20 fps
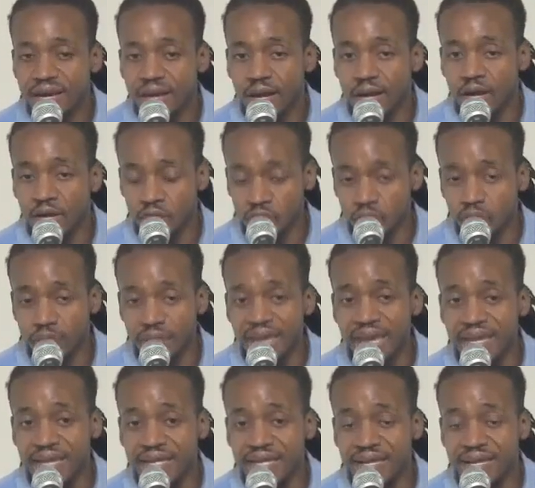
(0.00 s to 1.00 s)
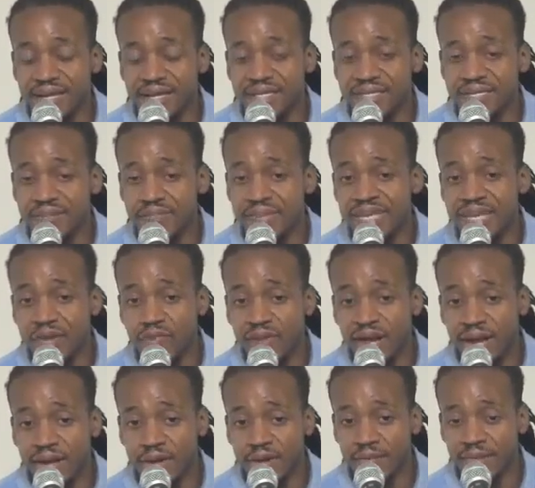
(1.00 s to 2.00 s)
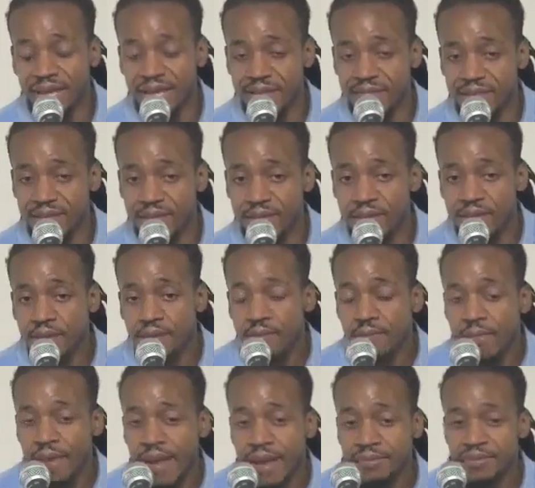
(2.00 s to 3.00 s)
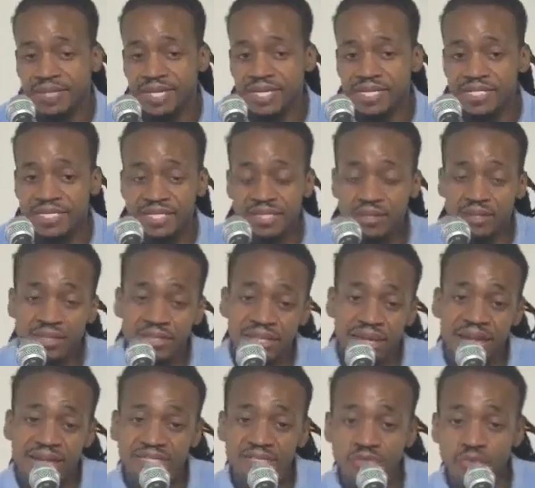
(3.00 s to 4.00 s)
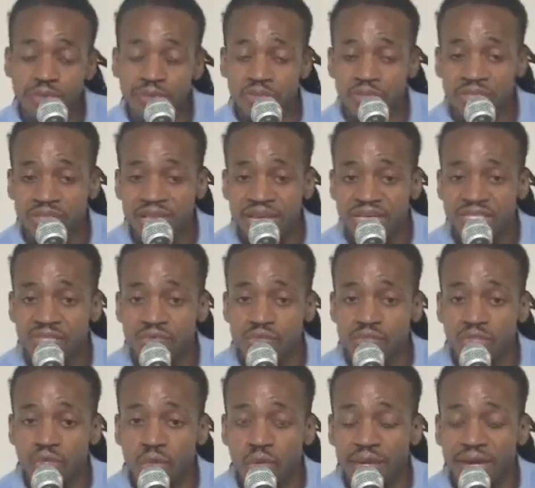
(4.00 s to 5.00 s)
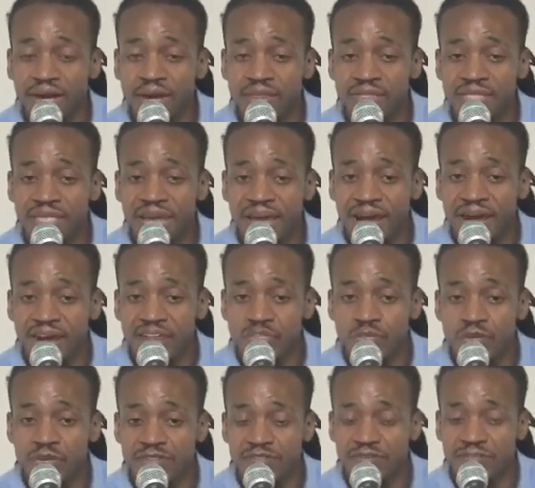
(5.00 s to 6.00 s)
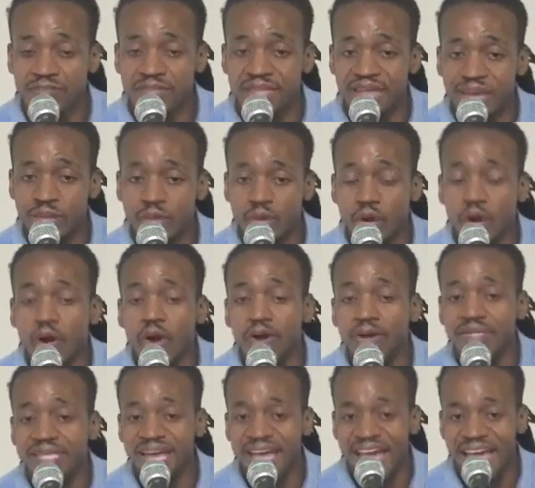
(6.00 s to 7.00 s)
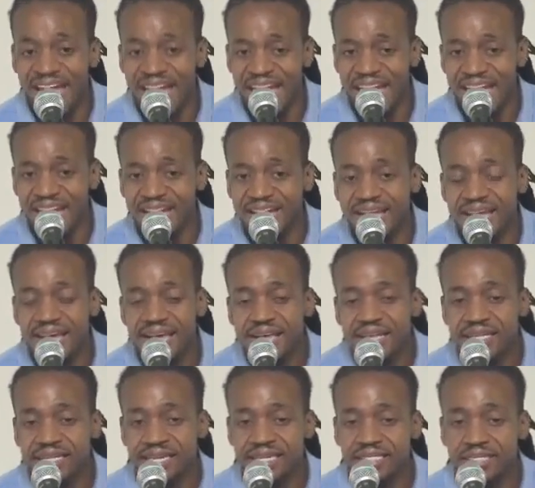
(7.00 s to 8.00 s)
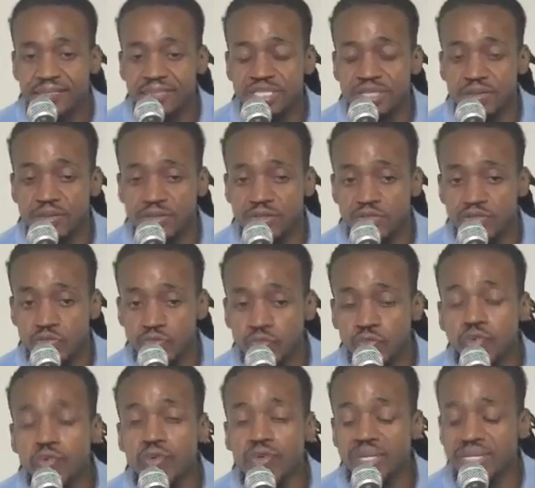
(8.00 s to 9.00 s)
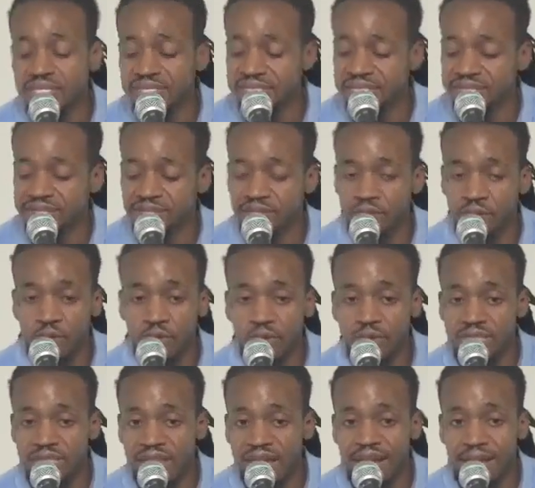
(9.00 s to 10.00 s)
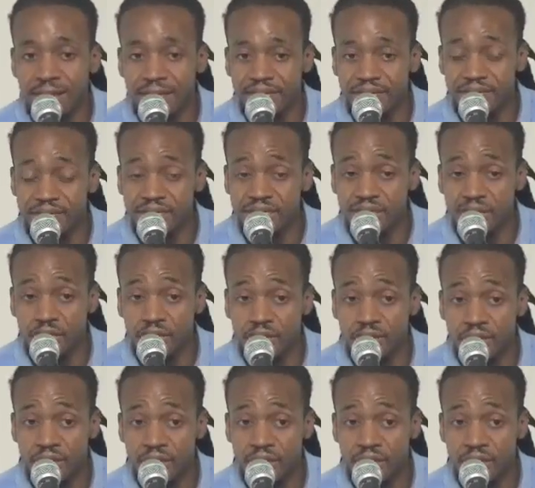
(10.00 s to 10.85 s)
her roommate to be around her baby. Perhaps because, you know, as scripture says, there was no one else in the house with them. They were all they had to get themselves through this difficult time. Because, you know,